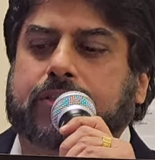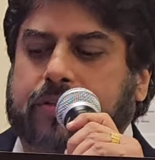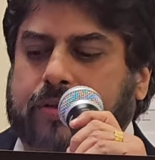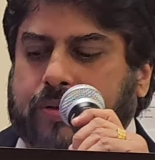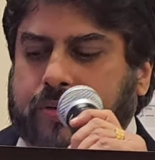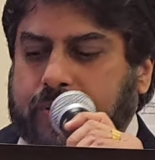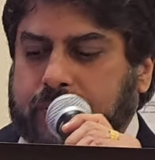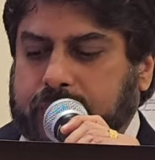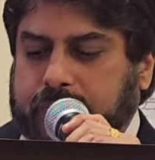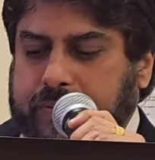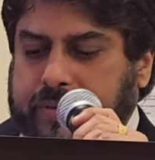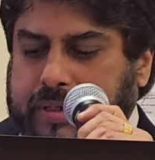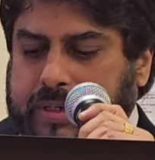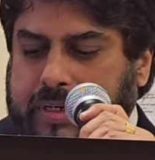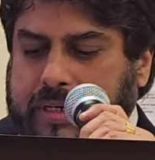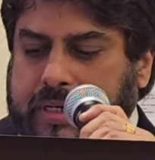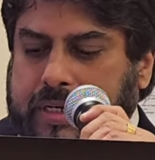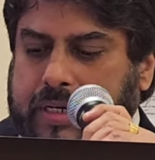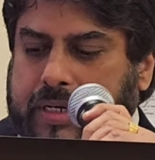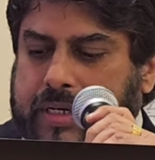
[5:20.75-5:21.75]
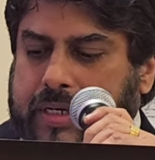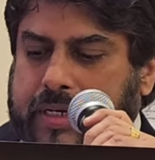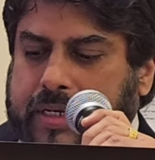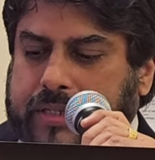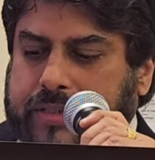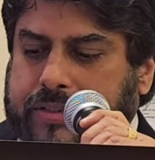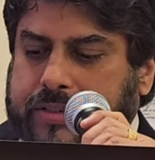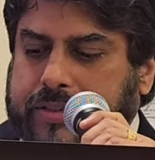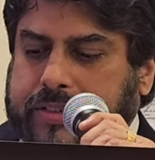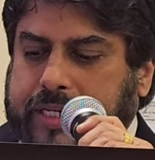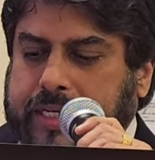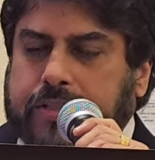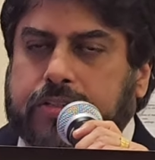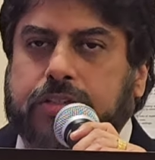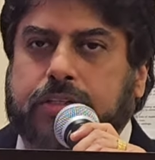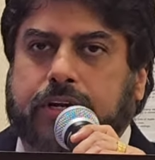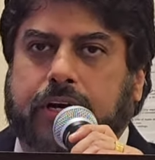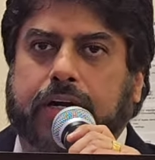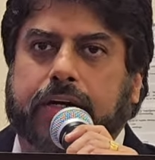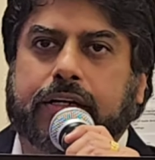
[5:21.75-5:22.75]
So let's get
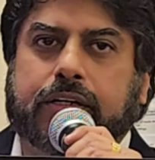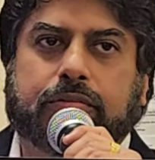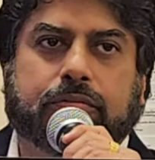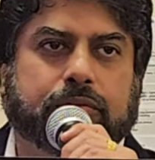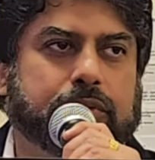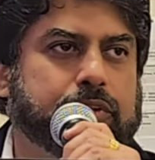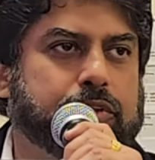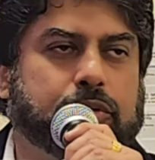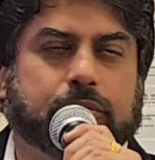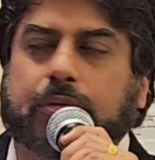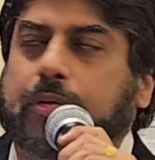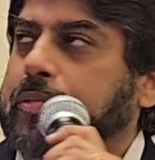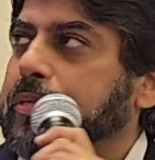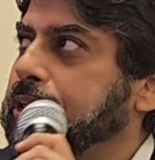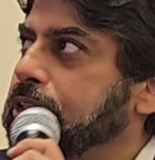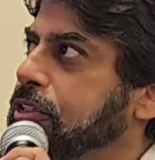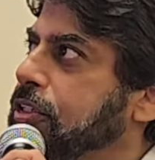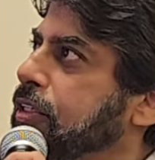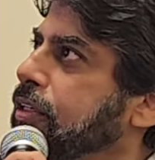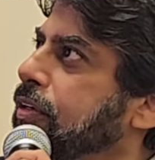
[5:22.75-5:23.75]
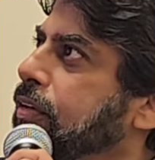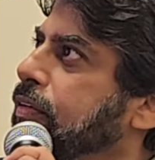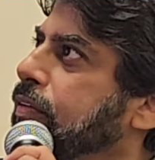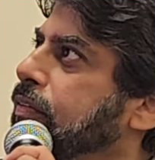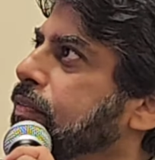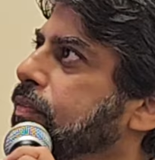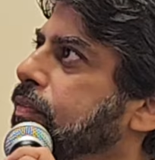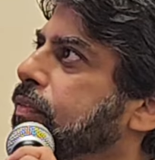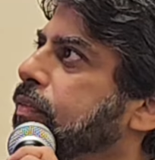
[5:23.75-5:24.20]
started with your permission.